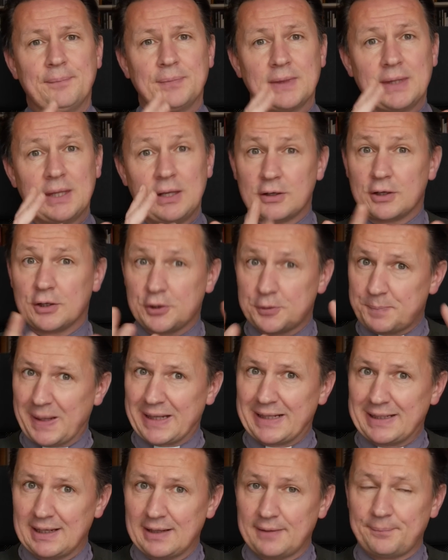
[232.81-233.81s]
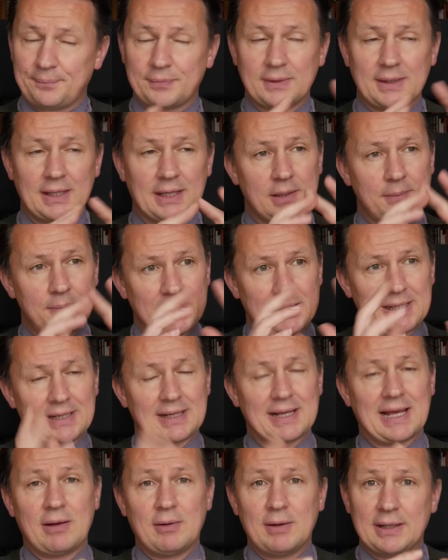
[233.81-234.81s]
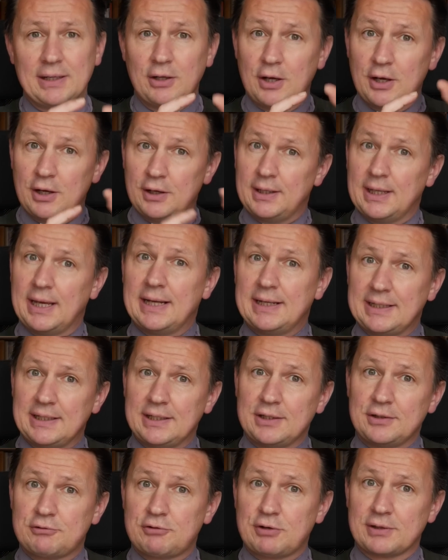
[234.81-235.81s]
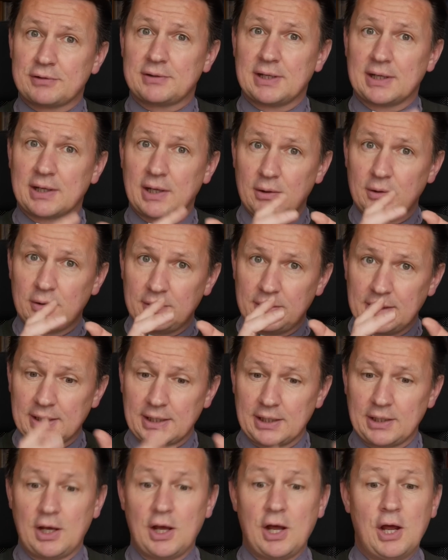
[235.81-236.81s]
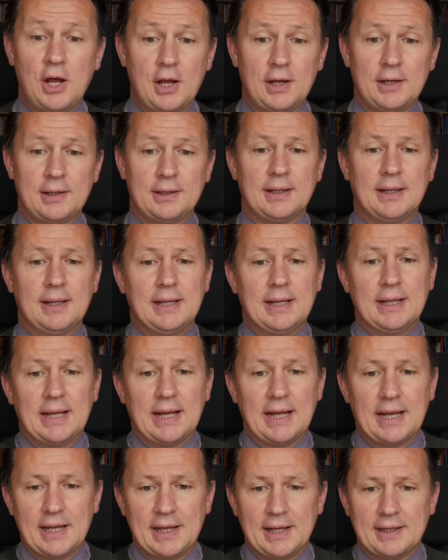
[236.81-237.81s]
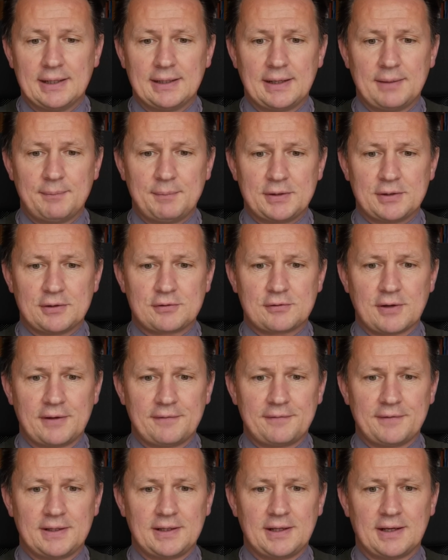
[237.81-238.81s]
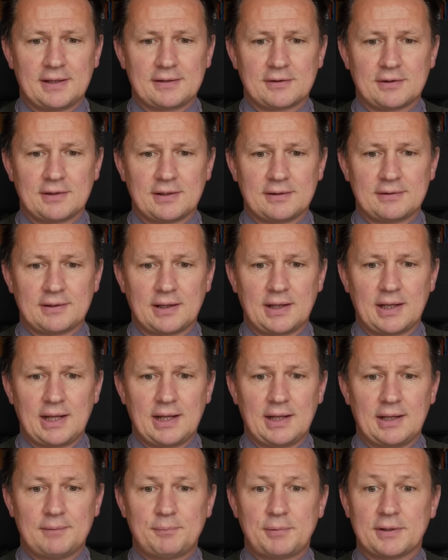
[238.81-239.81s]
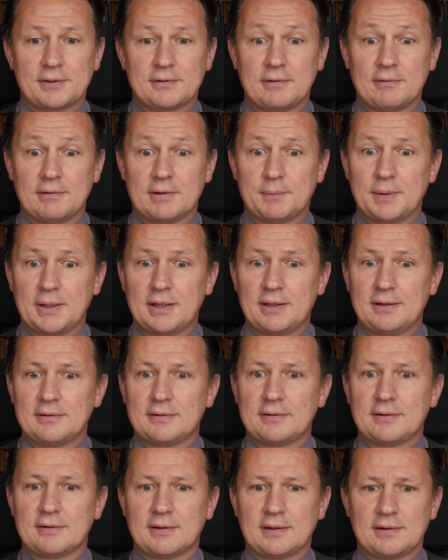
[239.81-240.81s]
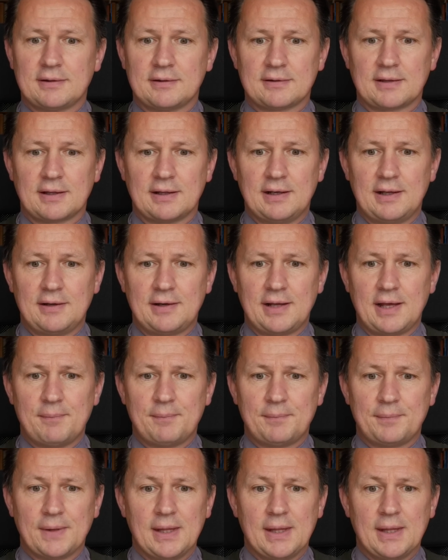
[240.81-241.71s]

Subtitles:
They're not going to spend it. They're going to put it in an account and earn any interest they're going to earn. Let me just try to find the article. As I pressed the wrong button, so something's going to load up.